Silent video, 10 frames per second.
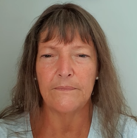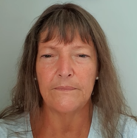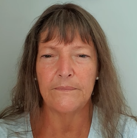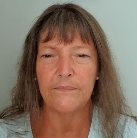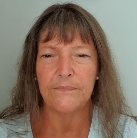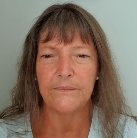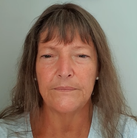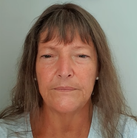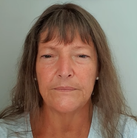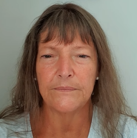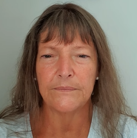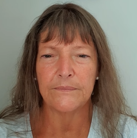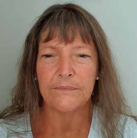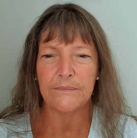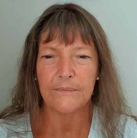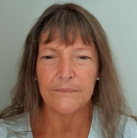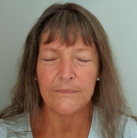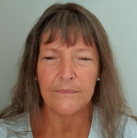Nothing is said.